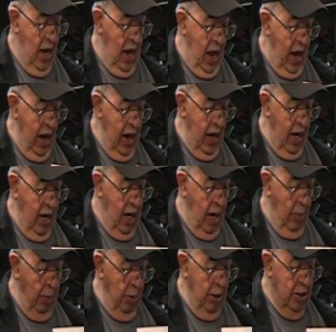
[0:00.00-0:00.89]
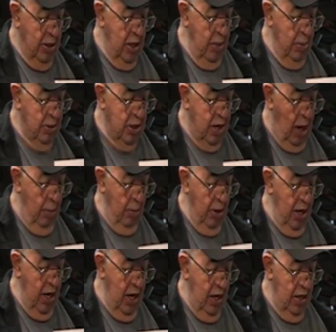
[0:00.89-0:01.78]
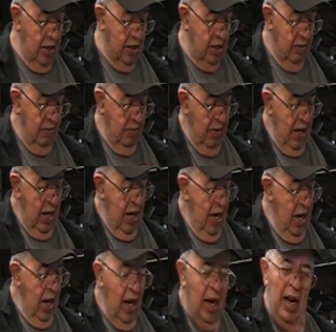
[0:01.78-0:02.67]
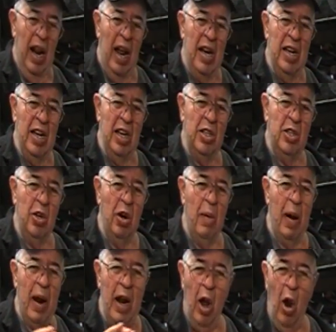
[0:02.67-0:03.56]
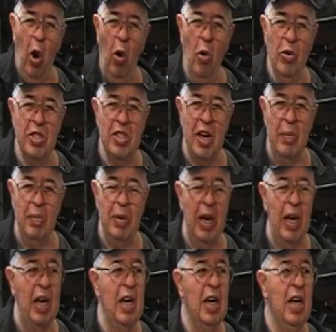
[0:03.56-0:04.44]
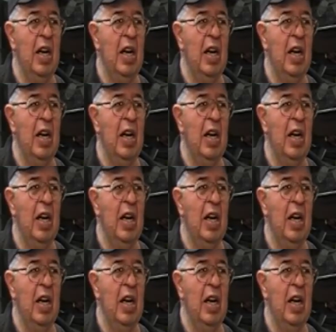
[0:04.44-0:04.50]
I got a couple of tips, a couple of hints, an idea too about hold something.